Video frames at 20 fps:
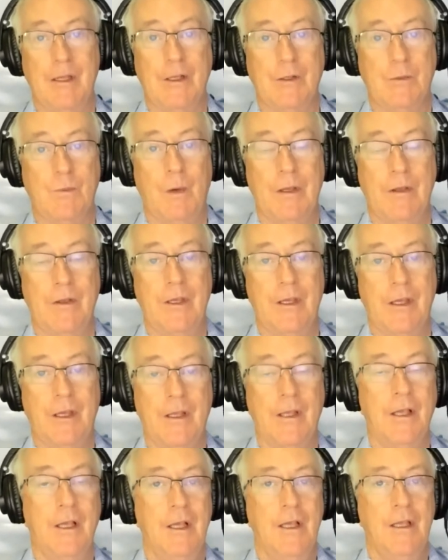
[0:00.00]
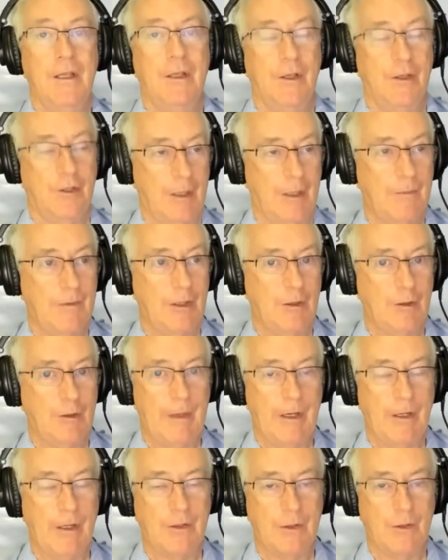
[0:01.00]
That's one thing that some central
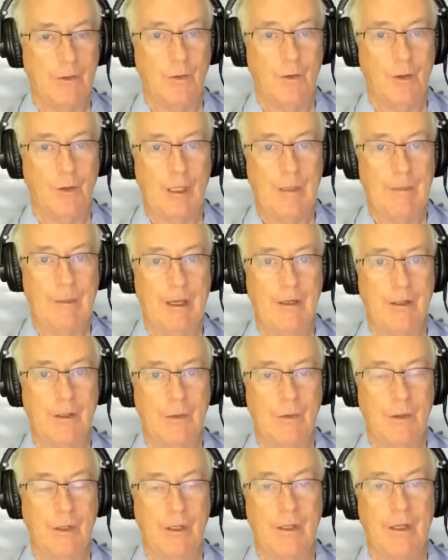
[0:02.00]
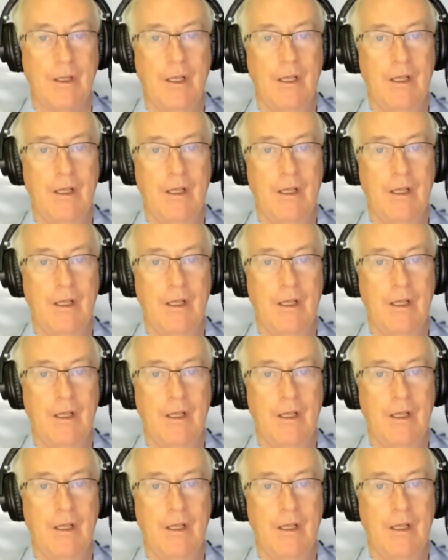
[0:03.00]
banks are talking about doing